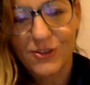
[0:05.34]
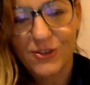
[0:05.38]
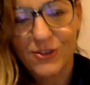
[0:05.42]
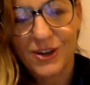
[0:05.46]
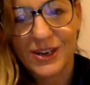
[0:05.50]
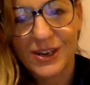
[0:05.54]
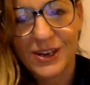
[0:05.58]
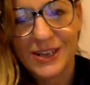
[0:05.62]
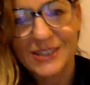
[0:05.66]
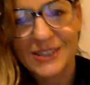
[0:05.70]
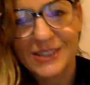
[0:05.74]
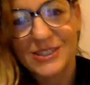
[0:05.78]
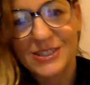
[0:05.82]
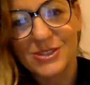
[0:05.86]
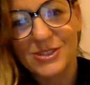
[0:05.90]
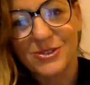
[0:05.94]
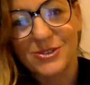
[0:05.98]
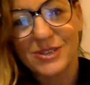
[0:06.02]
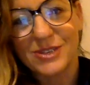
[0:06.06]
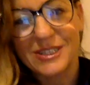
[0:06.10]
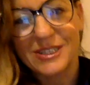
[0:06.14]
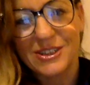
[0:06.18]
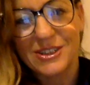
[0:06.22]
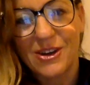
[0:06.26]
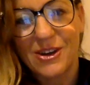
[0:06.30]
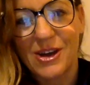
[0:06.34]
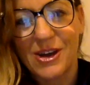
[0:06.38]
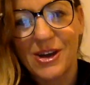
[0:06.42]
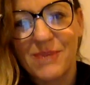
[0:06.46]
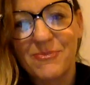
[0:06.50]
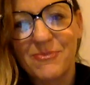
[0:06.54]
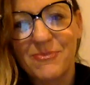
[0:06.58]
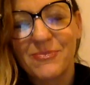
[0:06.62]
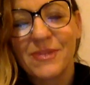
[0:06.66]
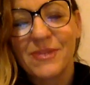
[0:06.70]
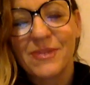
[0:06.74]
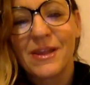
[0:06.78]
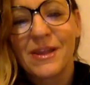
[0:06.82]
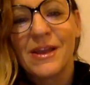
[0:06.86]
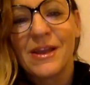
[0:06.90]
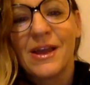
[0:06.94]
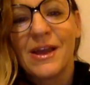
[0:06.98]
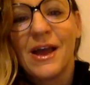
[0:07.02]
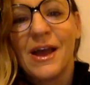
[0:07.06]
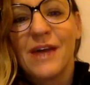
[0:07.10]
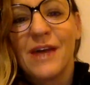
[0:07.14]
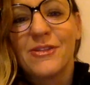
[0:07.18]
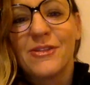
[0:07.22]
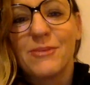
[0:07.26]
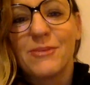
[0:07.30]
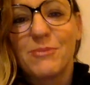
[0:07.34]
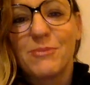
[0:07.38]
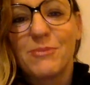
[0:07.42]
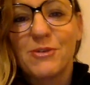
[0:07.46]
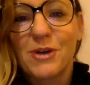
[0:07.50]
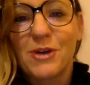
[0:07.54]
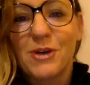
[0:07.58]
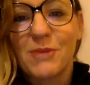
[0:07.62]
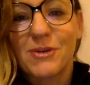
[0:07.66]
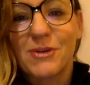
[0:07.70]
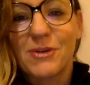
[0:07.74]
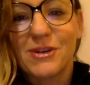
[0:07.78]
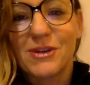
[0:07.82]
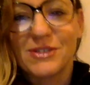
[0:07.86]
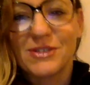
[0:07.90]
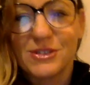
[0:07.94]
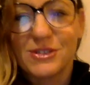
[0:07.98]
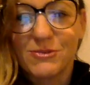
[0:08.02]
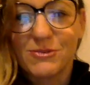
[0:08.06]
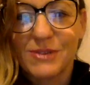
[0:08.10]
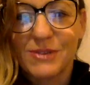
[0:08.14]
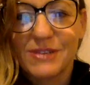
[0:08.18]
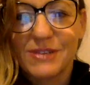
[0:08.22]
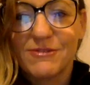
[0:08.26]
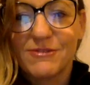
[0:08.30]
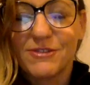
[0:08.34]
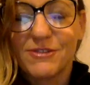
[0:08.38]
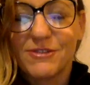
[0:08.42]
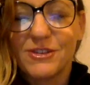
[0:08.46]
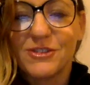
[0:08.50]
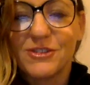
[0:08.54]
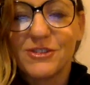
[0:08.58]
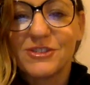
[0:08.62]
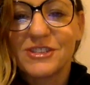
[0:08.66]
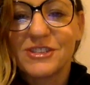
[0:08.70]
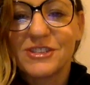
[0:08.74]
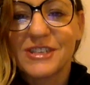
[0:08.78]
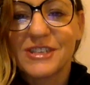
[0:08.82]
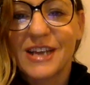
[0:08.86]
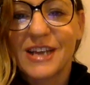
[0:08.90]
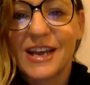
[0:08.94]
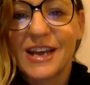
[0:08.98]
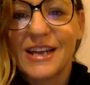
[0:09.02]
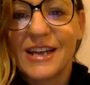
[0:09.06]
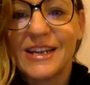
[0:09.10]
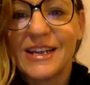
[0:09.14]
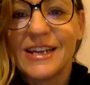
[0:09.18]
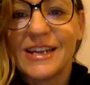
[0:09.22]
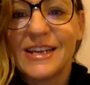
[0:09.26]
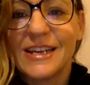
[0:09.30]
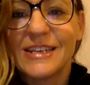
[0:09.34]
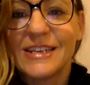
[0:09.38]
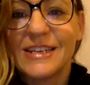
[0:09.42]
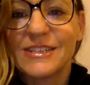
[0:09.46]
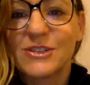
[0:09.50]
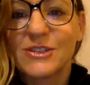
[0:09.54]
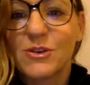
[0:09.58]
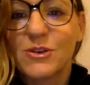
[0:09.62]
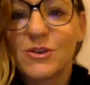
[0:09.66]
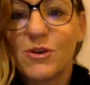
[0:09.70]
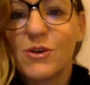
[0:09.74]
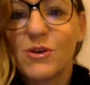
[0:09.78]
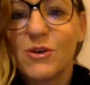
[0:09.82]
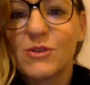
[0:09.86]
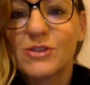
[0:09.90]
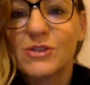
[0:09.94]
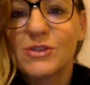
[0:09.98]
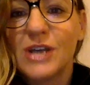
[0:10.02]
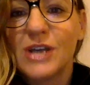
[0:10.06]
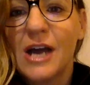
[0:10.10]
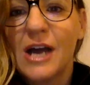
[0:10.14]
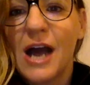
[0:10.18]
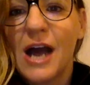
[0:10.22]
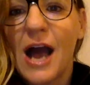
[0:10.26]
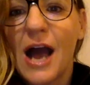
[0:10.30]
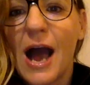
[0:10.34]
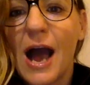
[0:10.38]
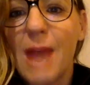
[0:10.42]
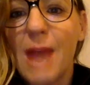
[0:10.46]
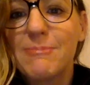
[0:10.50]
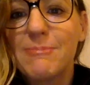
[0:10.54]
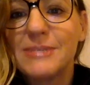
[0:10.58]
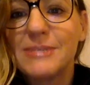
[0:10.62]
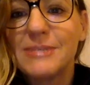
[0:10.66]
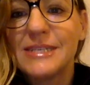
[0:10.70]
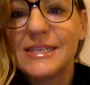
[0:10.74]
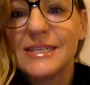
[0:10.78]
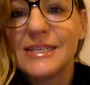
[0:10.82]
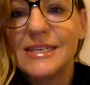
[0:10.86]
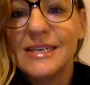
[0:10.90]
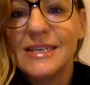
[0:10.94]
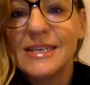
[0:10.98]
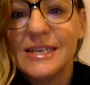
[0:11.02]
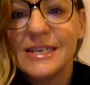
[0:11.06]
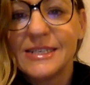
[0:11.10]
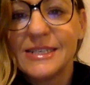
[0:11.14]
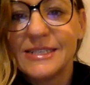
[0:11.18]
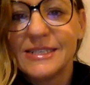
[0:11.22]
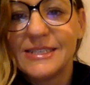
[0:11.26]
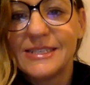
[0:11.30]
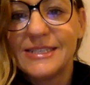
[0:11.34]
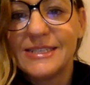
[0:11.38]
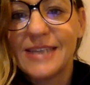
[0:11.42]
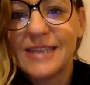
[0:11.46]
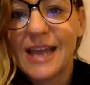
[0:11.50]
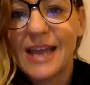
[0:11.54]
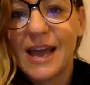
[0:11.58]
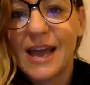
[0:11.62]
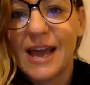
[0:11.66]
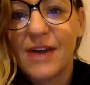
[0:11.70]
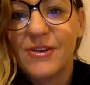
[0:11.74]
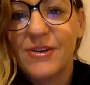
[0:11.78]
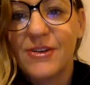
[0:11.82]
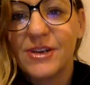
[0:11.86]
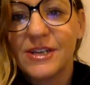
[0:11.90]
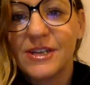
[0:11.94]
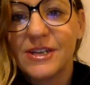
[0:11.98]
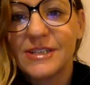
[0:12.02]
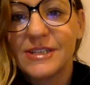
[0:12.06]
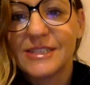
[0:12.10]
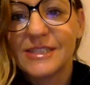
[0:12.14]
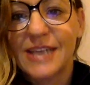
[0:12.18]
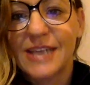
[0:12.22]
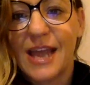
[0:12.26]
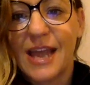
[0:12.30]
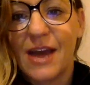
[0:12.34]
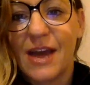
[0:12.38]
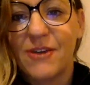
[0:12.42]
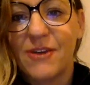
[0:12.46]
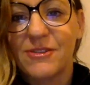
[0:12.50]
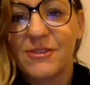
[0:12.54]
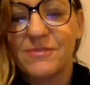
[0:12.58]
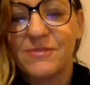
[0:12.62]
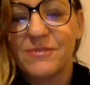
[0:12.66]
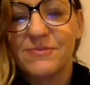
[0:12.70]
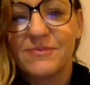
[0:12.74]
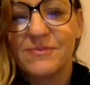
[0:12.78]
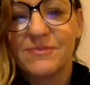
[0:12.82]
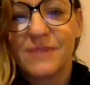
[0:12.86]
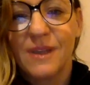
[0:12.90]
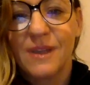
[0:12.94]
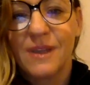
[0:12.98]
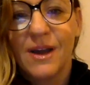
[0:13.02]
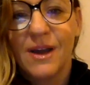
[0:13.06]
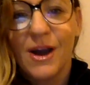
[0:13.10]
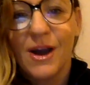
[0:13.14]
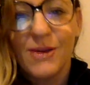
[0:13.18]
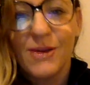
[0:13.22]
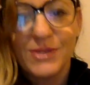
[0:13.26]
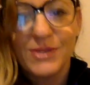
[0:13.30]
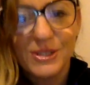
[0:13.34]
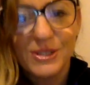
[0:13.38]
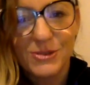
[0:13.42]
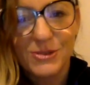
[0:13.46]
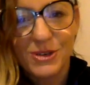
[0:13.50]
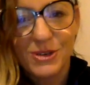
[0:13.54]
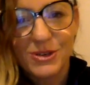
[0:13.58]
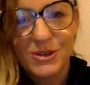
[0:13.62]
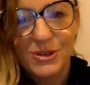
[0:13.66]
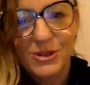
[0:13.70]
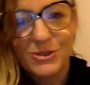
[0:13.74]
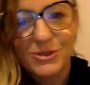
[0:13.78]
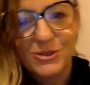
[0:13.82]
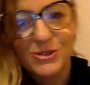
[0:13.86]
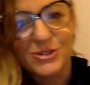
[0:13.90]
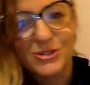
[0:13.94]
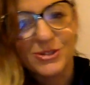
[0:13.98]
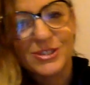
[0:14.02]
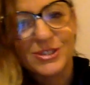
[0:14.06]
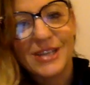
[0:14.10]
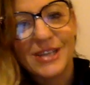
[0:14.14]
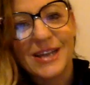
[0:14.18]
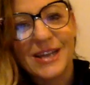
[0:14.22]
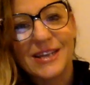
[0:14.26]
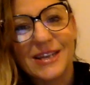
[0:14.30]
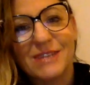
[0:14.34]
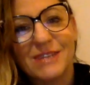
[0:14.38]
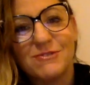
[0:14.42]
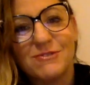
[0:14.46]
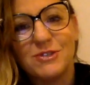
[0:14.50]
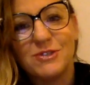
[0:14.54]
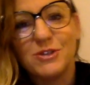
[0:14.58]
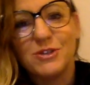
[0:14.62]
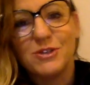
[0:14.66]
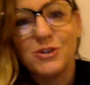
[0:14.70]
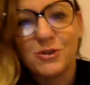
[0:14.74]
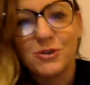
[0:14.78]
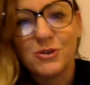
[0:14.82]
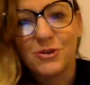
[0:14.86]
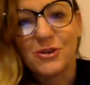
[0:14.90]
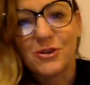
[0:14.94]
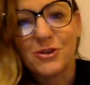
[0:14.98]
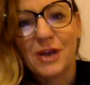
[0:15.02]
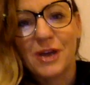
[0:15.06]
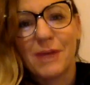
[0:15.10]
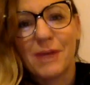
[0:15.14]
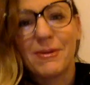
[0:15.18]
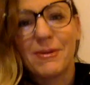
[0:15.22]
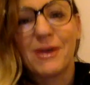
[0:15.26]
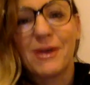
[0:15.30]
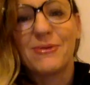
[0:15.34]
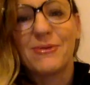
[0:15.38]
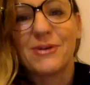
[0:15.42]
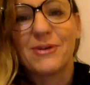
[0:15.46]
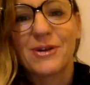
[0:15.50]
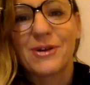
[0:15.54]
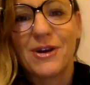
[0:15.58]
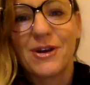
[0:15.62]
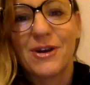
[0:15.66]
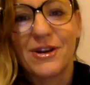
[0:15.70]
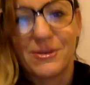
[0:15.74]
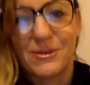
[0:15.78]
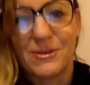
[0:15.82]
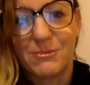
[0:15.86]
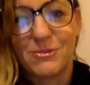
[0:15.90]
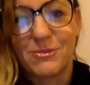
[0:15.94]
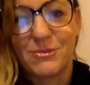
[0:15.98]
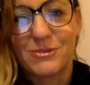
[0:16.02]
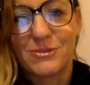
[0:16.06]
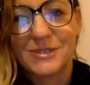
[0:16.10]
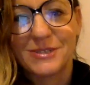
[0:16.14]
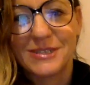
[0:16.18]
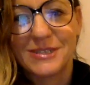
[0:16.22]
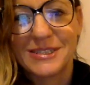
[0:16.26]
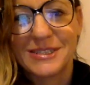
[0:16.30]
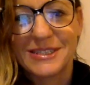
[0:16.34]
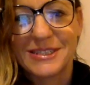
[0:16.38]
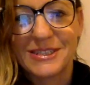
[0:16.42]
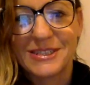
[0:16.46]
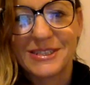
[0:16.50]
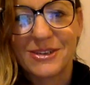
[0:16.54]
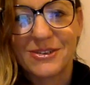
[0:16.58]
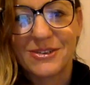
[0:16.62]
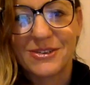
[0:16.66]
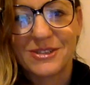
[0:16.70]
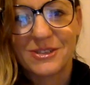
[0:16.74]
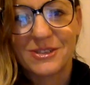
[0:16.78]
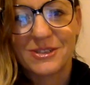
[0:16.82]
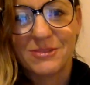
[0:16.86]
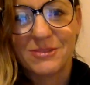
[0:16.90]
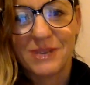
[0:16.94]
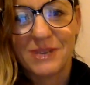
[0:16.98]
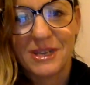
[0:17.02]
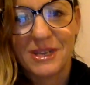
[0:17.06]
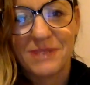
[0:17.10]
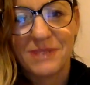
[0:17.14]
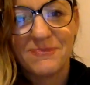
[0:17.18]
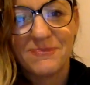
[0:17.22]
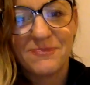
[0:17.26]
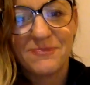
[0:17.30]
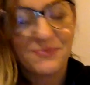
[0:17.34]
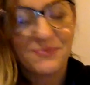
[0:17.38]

Friday story time. The book I'm going to read for you today is called Upsy Down Town. I wonder what clues that gives you about what kind of book this is going to be.